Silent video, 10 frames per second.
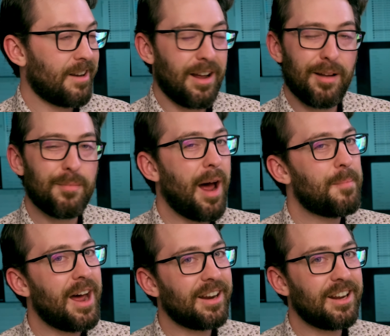I'm
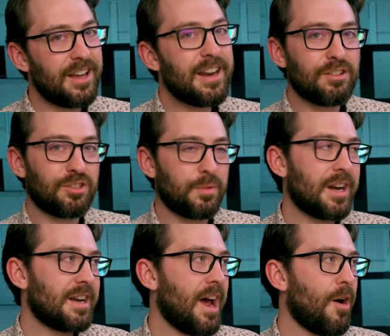not gonna announce it
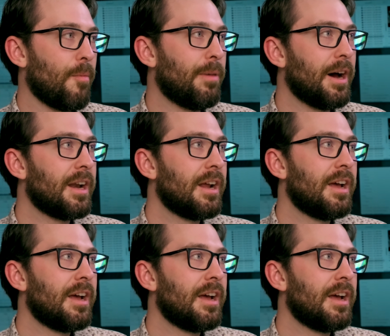right now, but